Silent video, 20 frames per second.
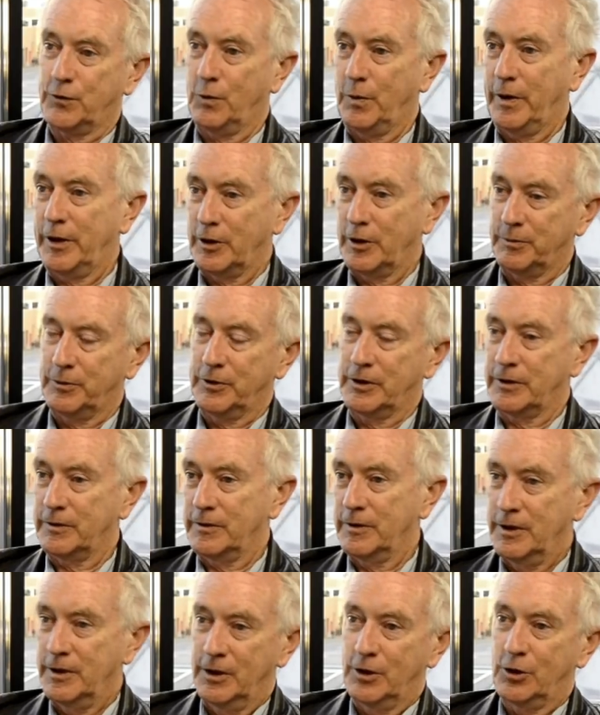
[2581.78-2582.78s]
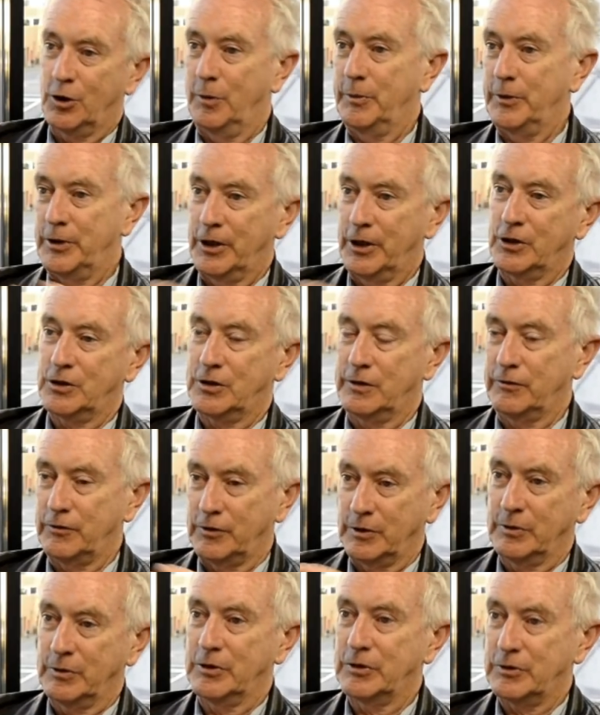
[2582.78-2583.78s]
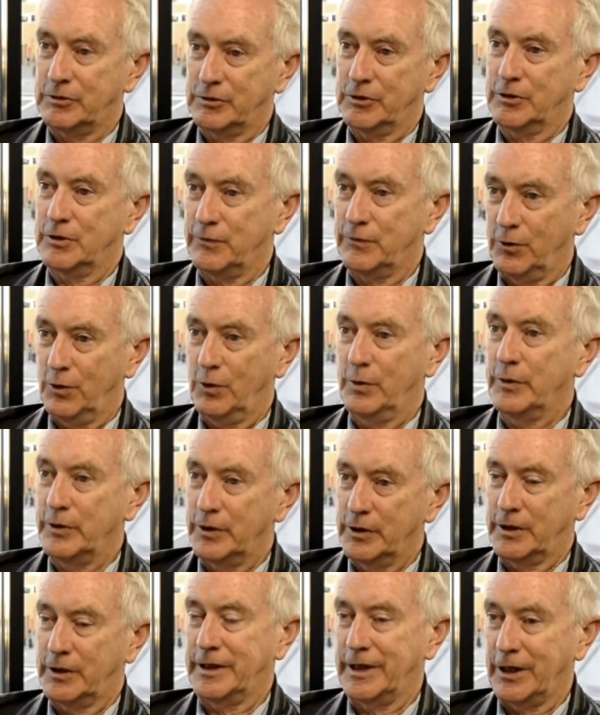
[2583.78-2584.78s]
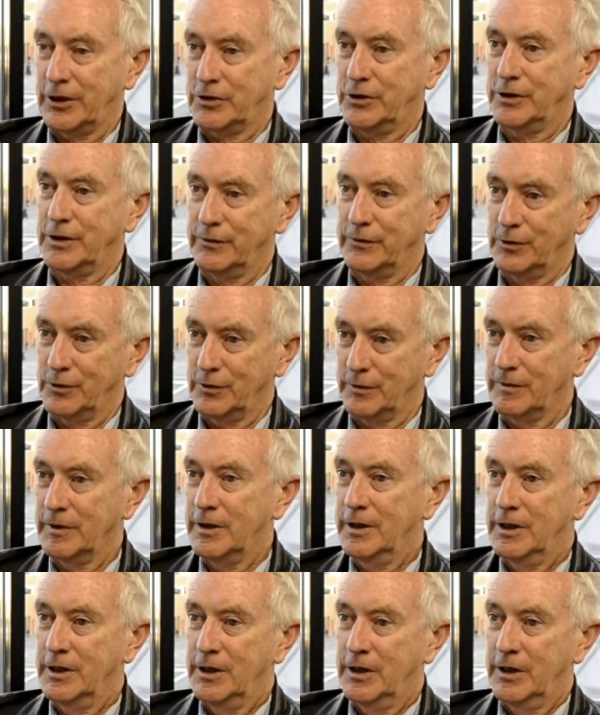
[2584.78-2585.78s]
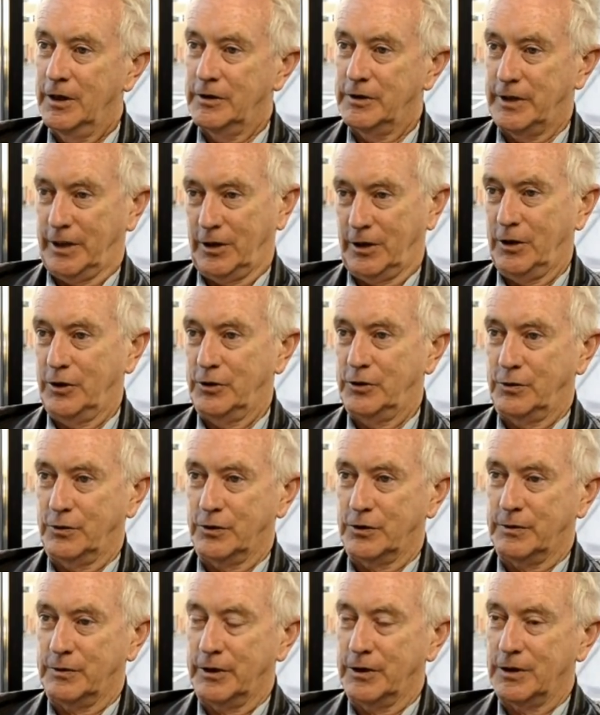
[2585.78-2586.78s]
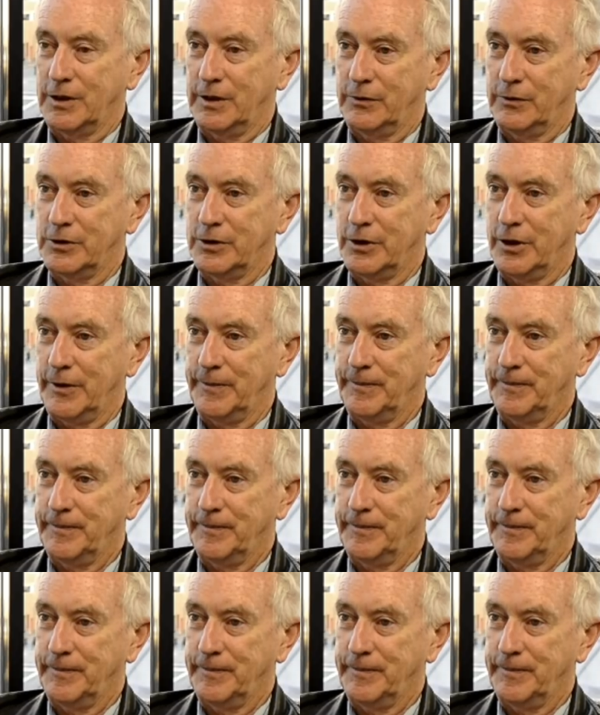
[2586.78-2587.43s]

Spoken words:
way to bring combinations of new industries forward that can actually give you technological strength over time.